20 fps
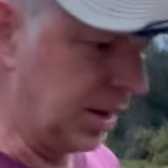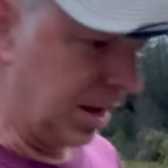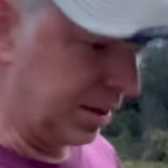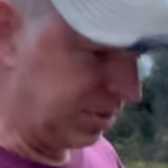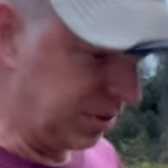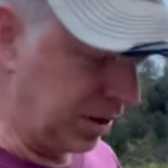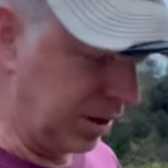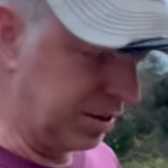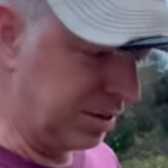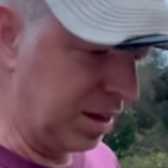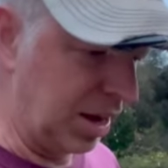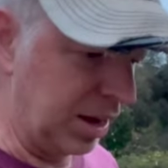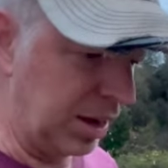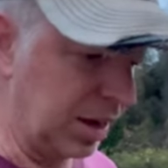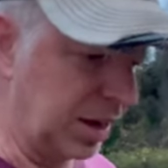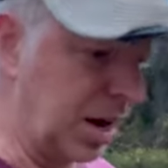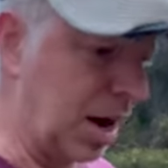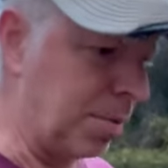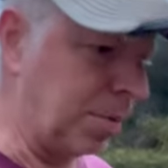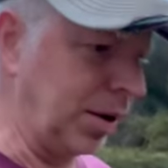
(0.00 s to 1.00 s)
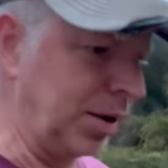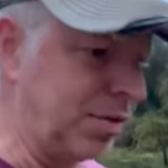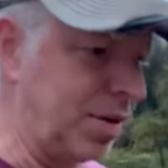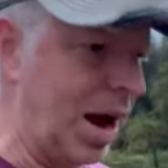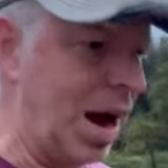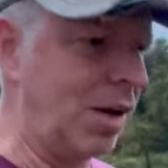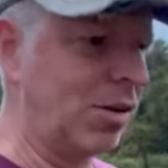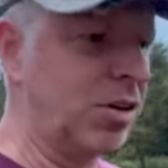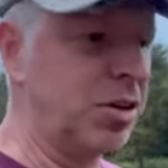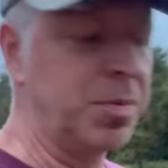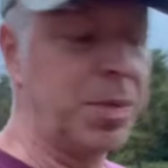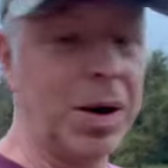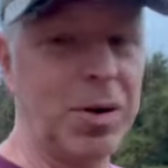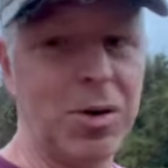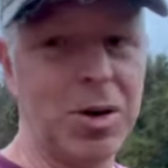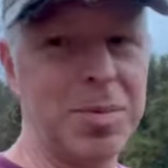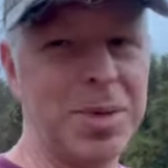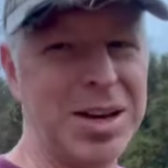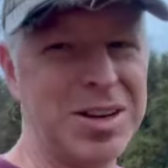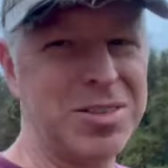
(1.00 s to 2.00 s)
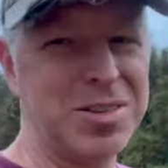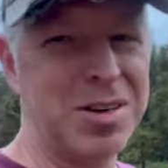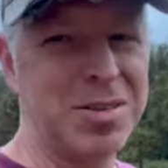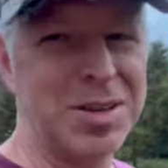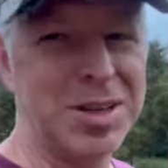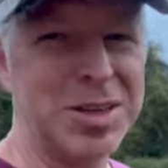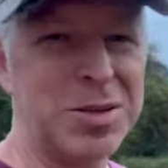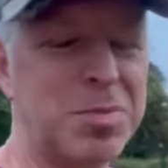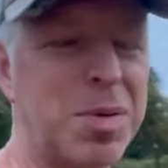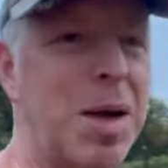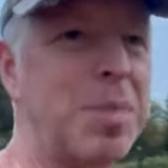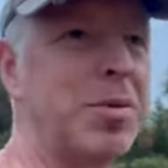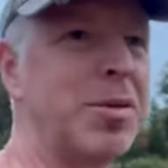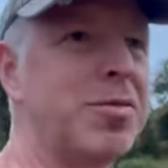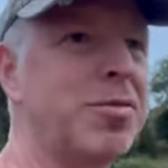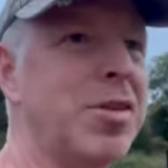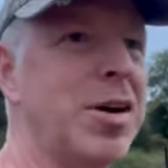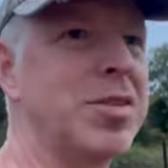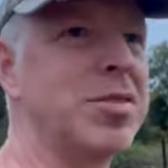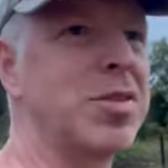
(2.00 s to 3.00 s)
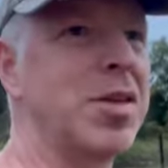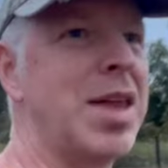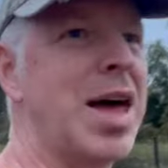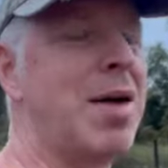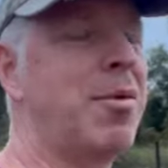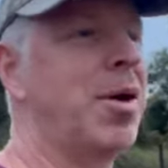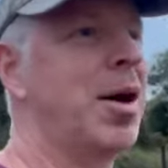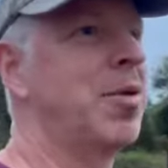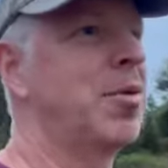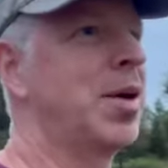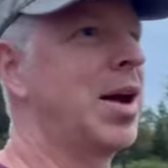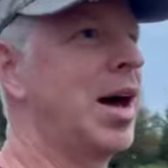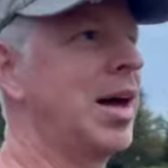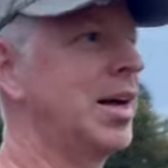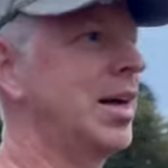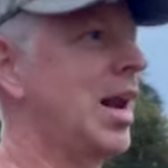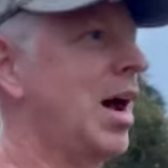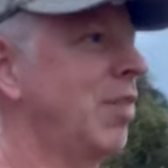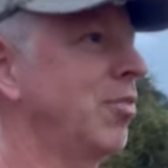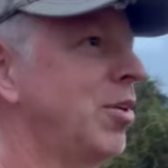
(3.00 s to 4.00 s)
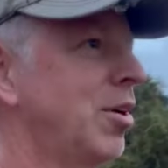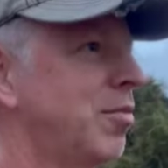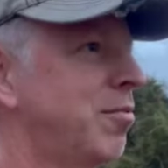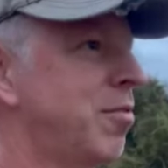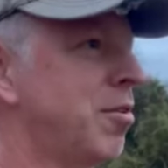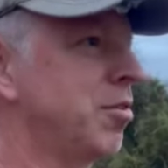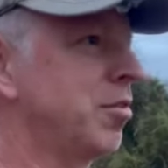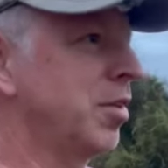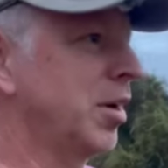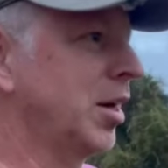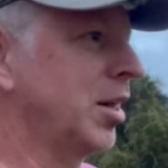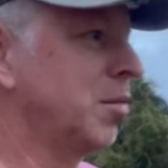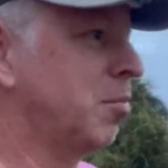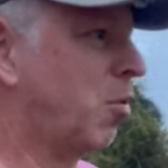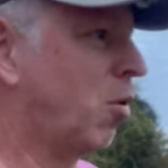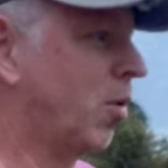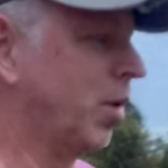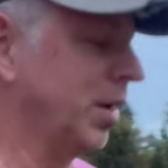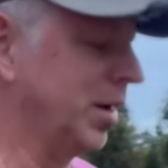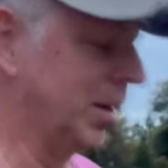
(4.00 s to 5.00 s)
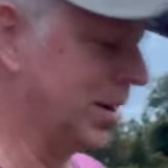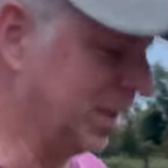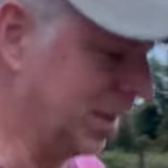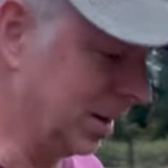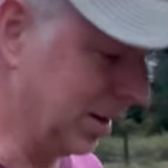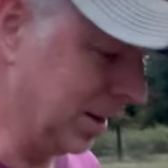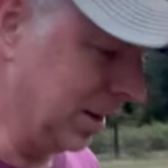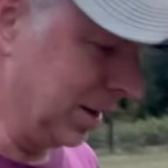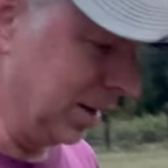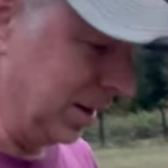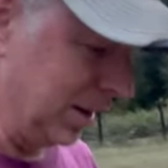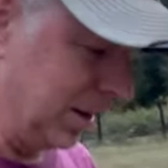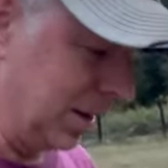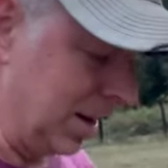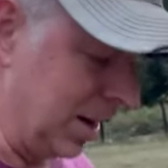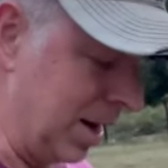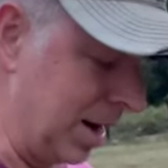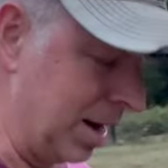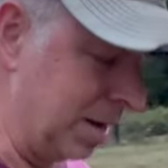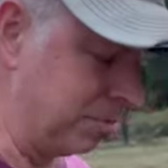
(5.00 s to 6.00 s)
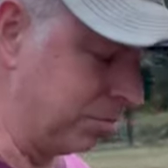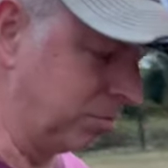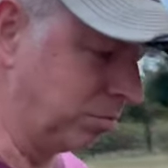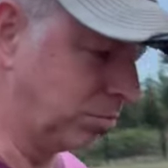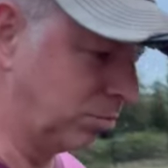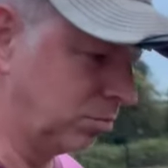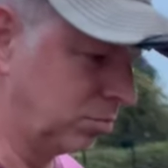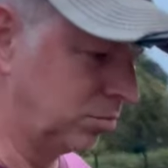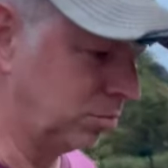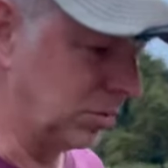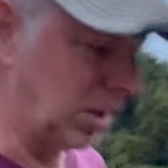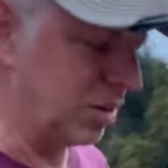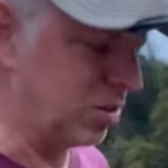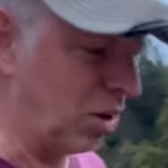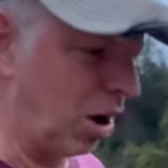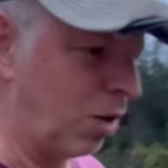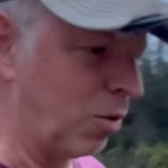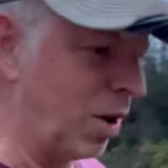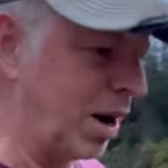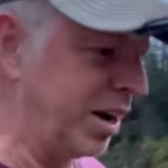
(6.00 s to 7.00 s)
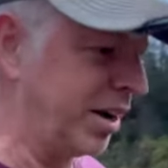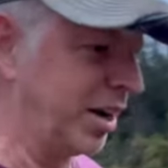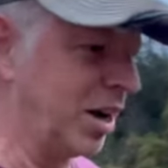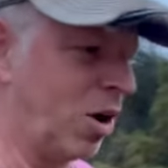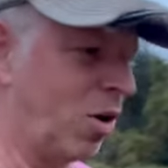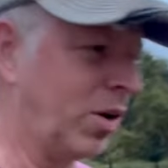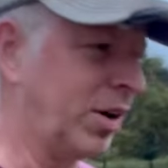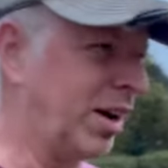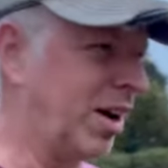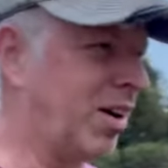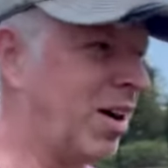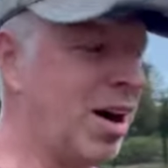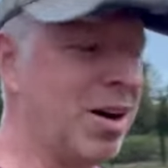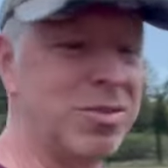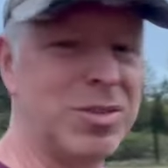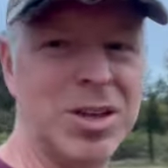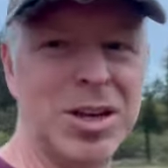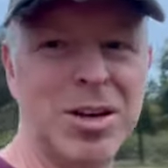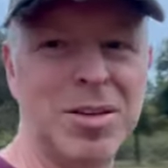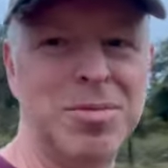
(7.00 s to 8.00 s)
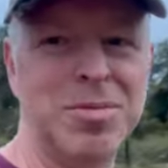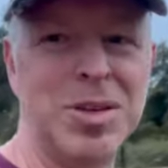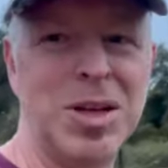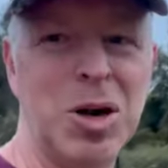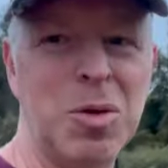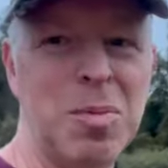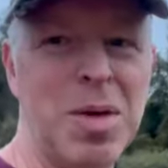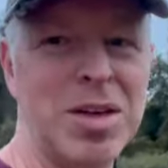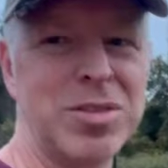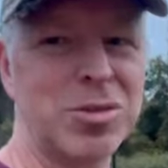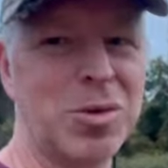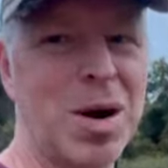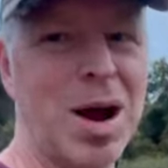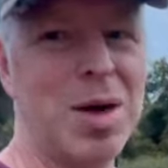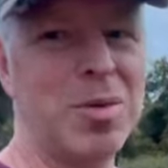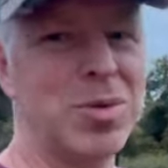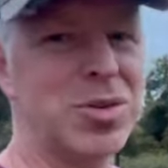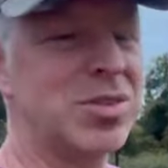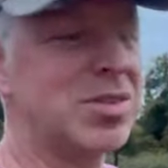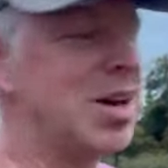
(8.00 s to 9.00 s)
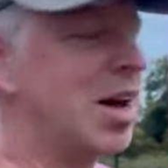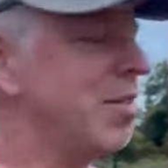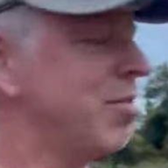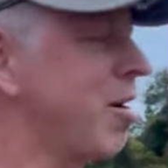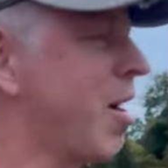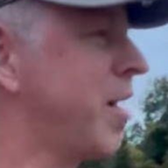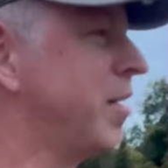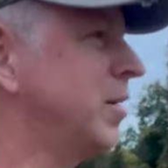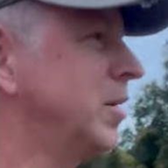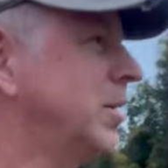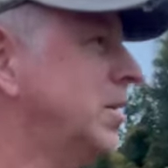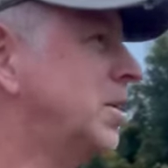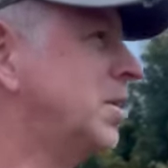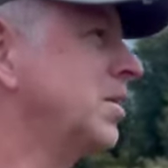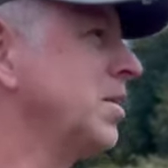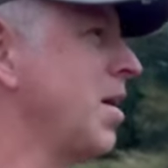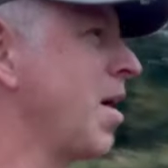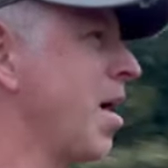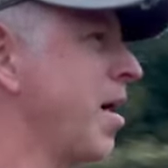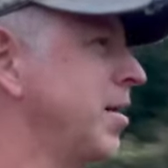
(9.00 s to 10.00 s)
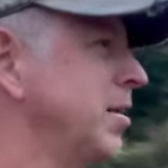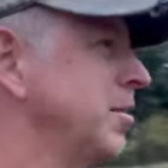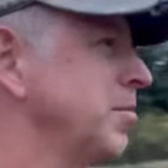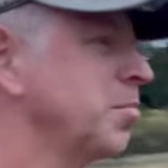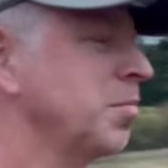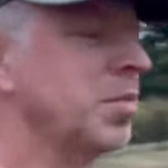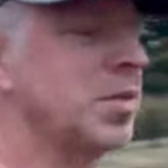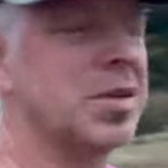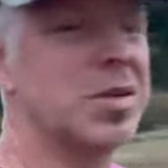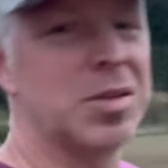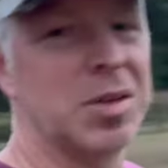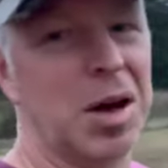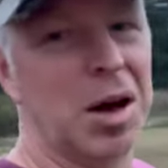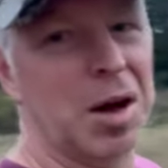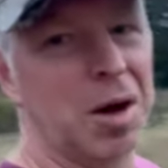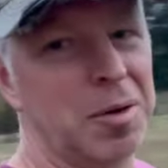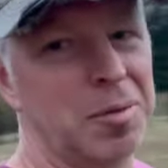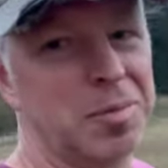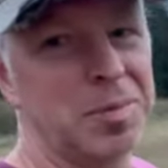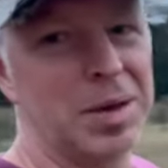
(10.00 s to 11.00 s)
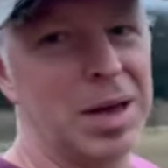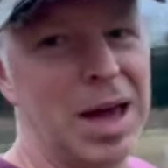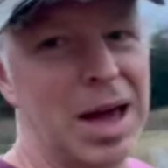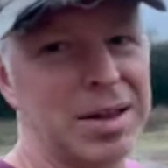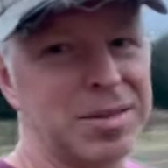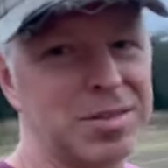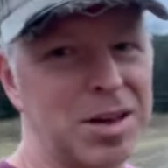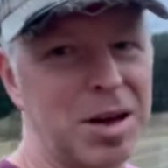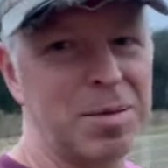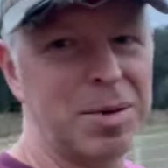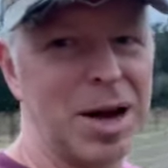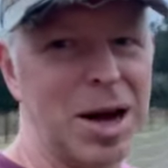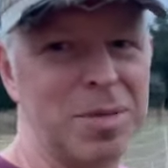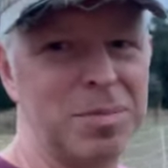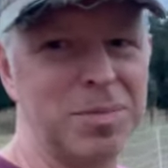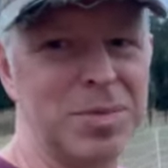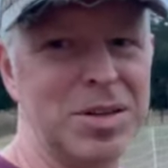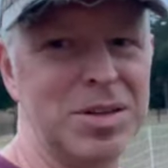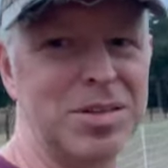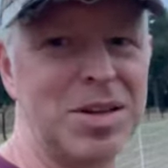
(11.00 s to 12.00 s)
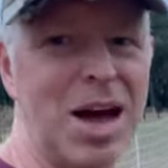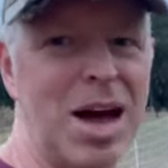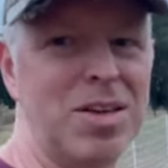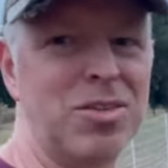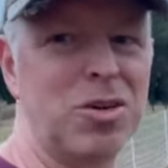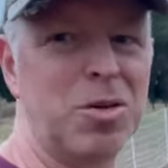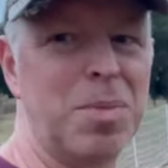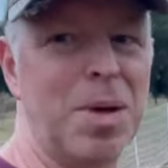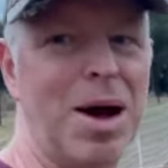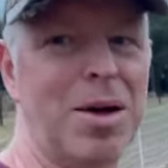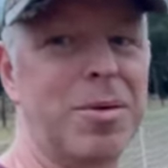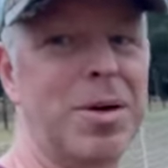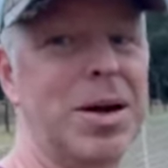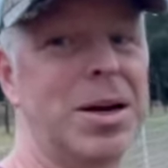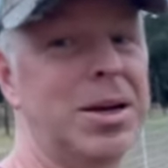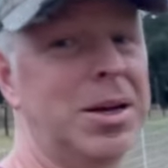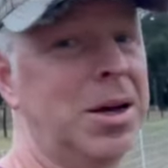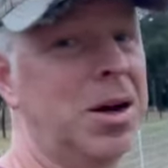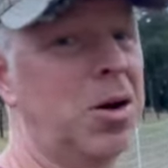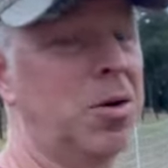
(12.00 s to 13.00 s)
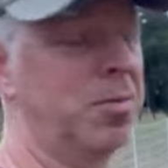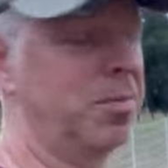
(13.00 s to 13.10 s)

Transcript: going to take a couple of hours, but I want to make sure everything's prepped in front, so that way when I get out there first thing in the morning, it's all ready to go and I don't have to, mess around with stuff. So yeah, it's coming up. These guys are about ready to go.